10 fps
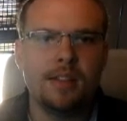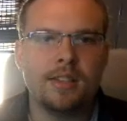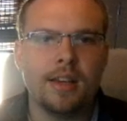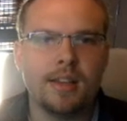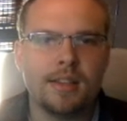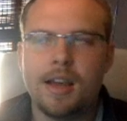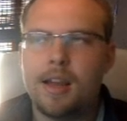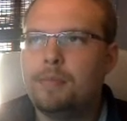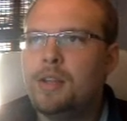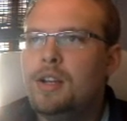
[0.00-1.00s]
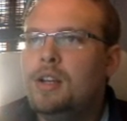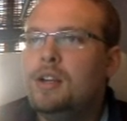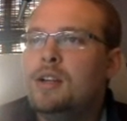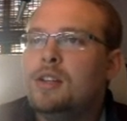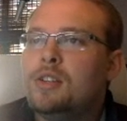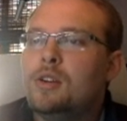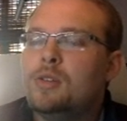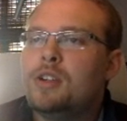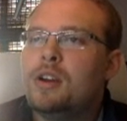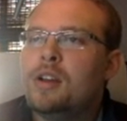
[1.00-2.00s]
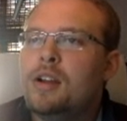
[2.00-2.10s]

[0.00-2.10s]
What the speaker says: It's taking its time. So starting